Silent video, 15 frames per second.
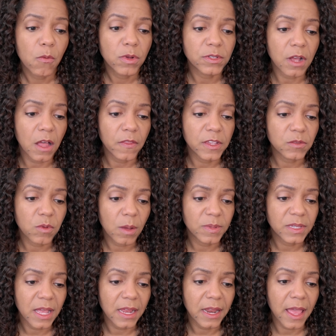was on this
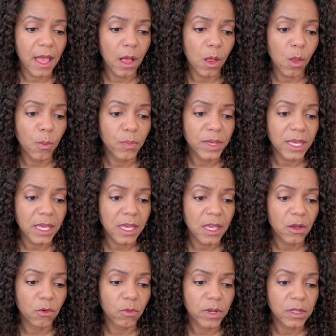website,
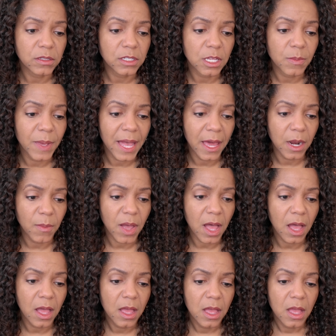LP Realty
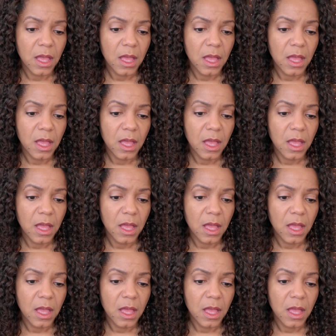Panama.